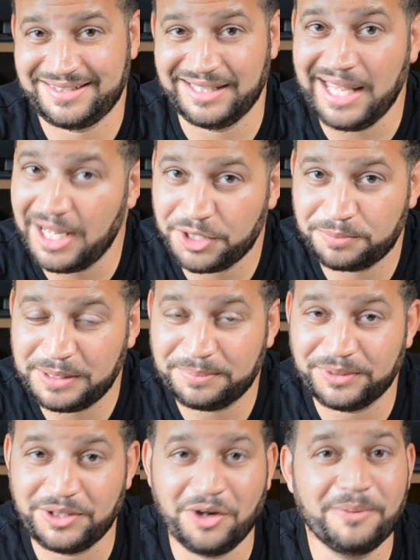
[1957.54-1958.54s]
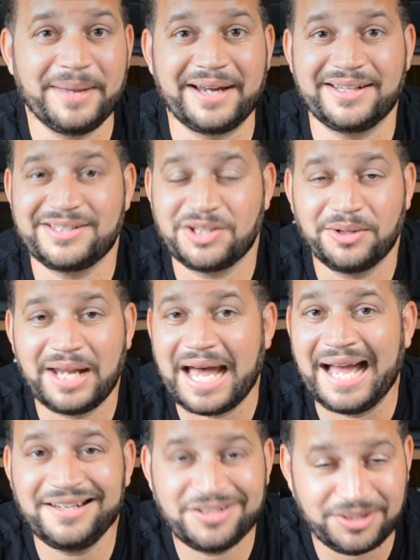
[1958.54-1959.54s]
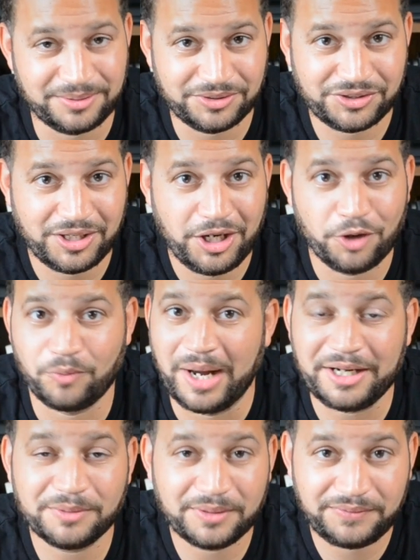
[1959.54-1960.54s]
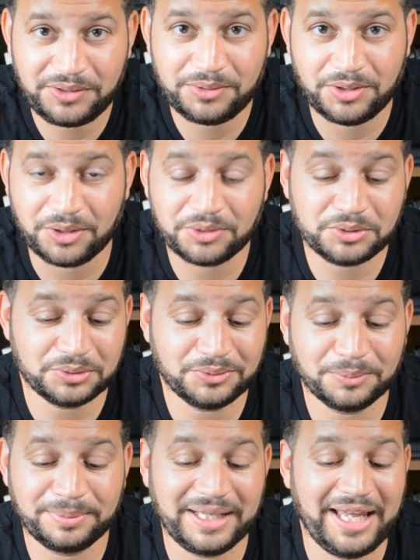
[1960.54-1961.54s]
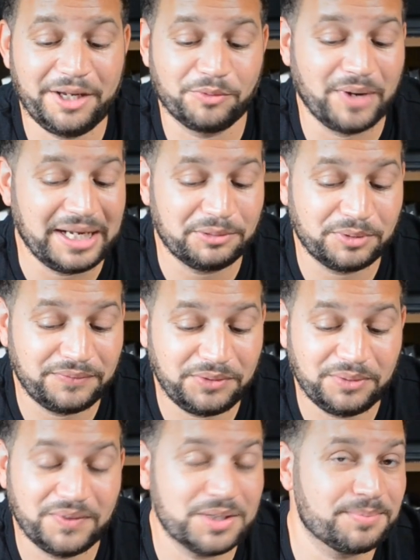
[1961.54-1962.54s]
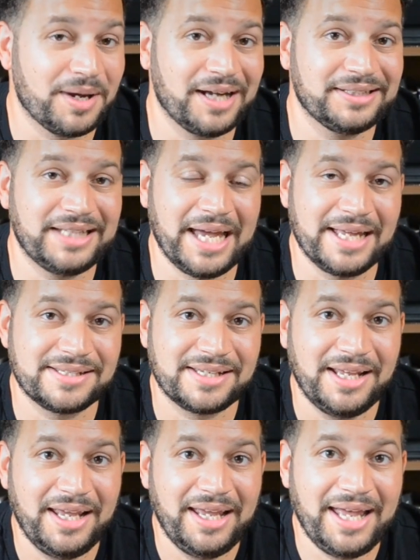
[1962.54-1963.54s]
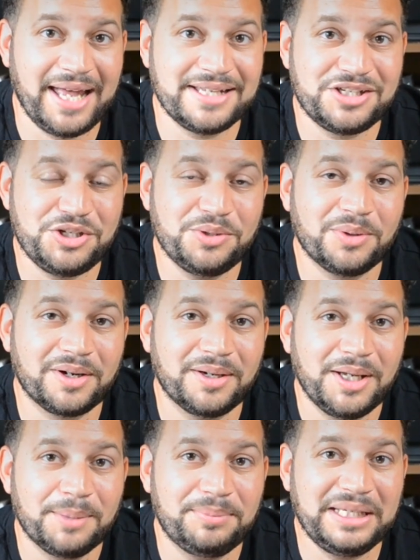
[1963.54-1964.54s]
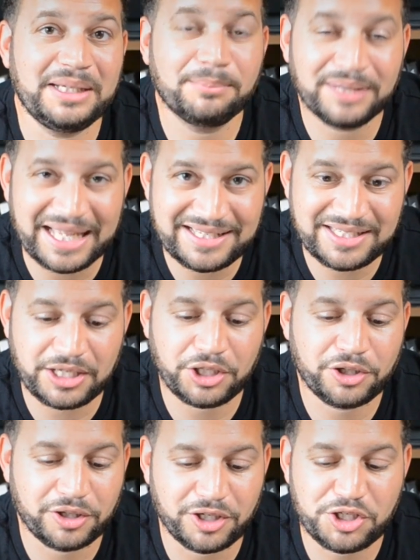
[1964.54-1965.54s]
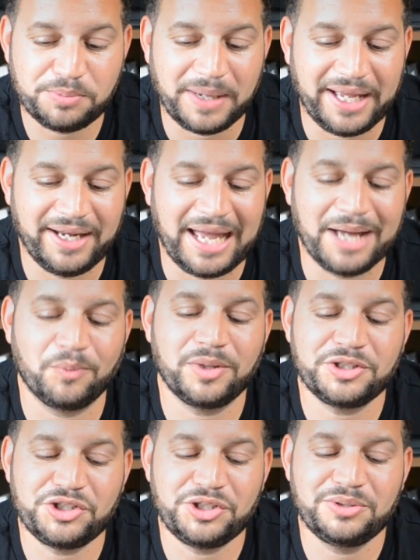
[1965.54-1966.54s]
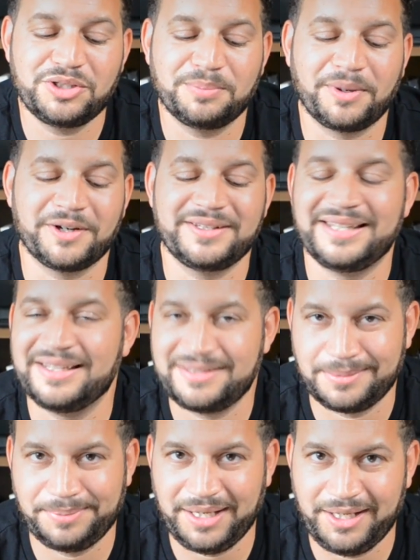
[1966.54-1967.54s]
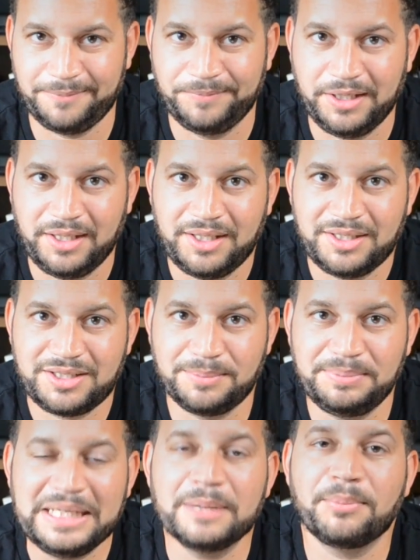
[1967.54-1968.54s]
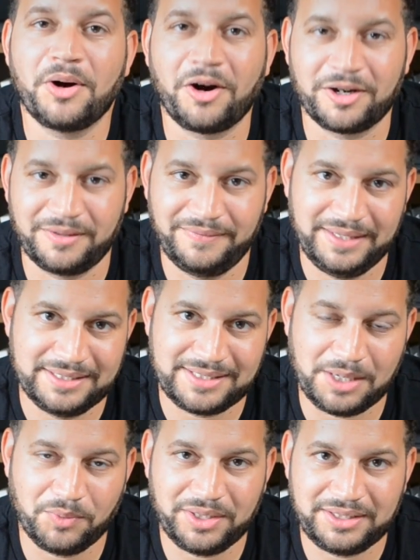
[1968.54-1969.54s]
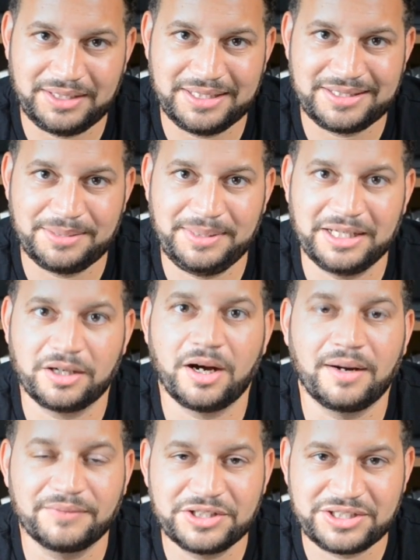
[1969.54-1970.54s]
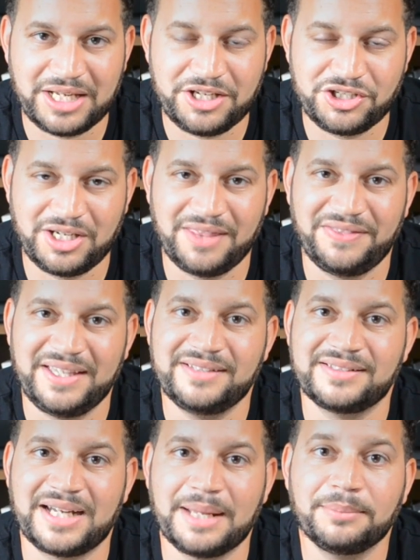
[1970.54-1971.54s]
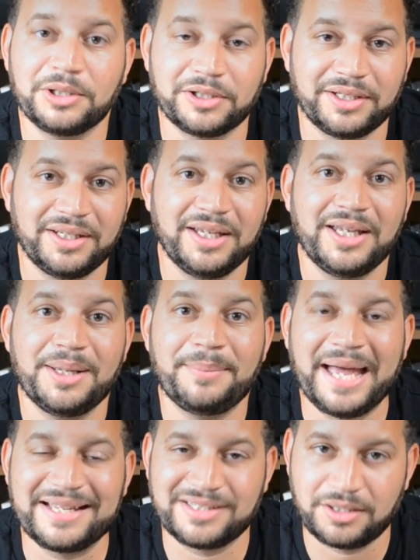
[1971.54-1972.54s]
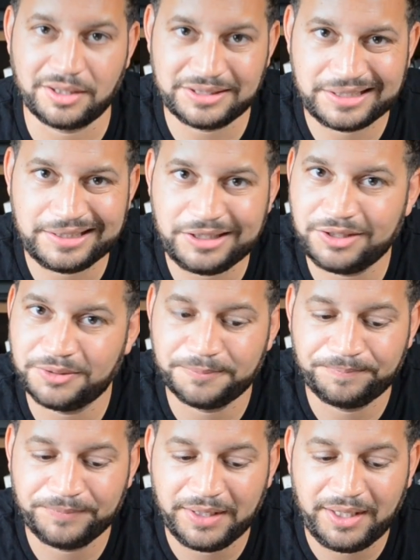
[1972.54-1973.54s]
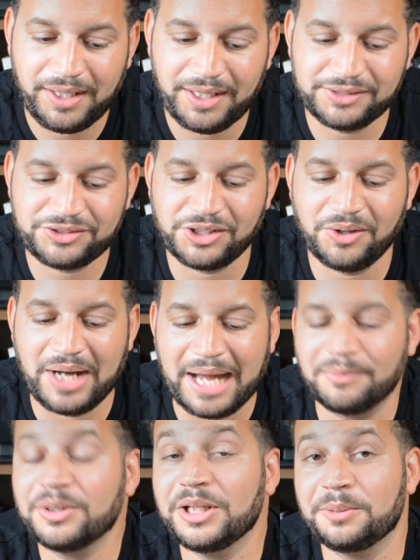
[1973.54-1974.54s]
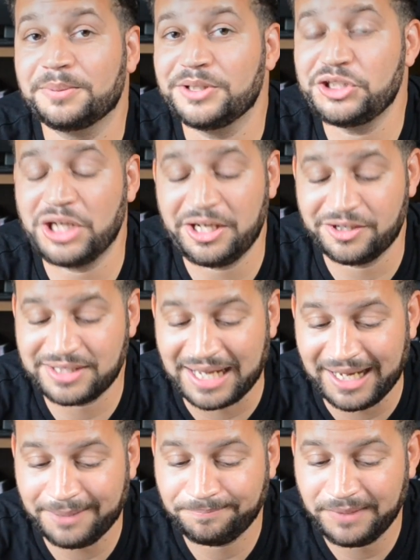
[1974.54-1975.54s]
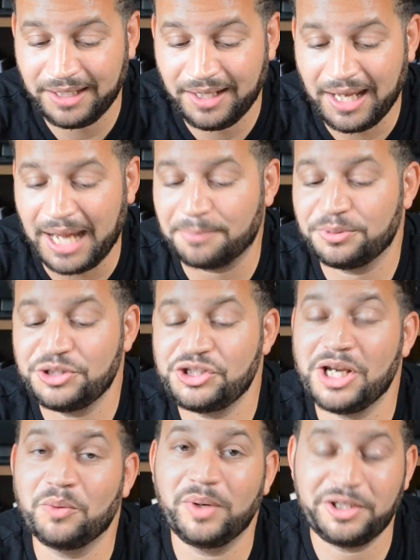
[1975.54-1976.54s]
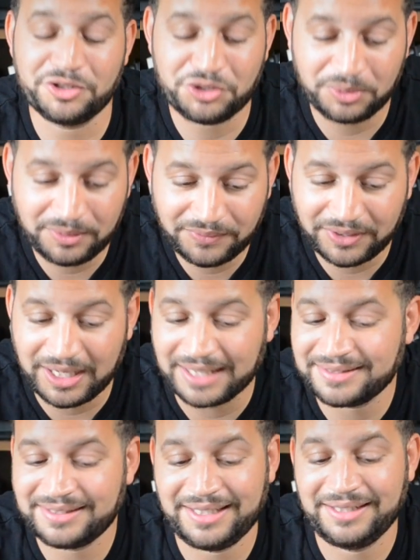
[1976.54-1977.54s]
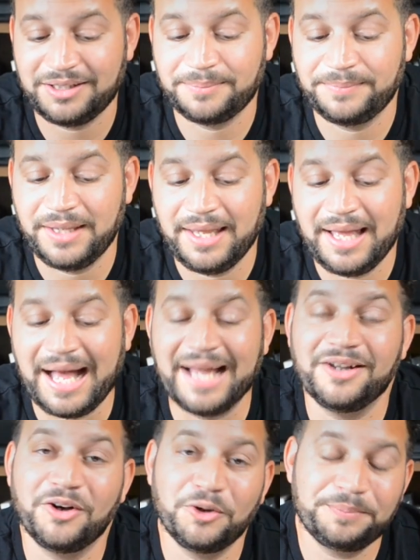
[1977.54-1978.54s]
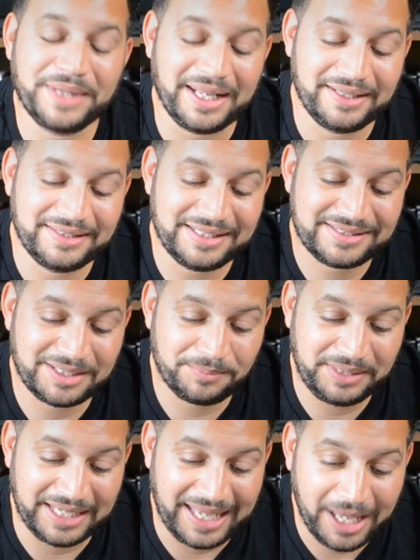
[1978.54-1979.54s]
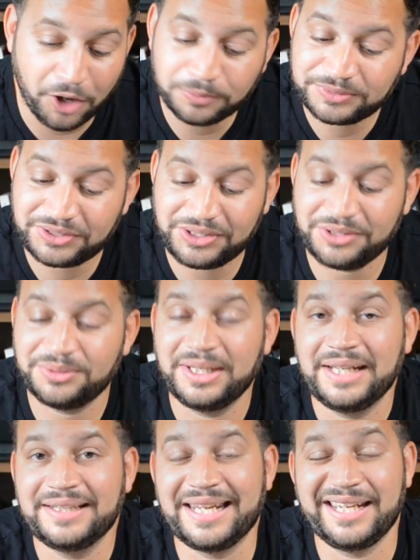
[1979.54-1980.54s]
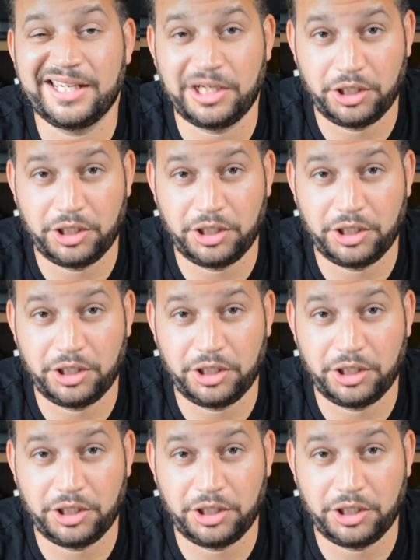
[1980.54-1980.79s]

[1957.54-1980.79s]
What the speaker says: let other people know about it is go to iTunes, write a review, go to Google Play and write a review of this podcast. As you are being blessed and encouraged by it, I want you to participate, to be a part of this. I want this to be a conversation and things that I'm learning, pass it on to you. And so I really appreciate your time. I appreciate what you're doing for God's kingdom. I hope that this can be a help to you, that it can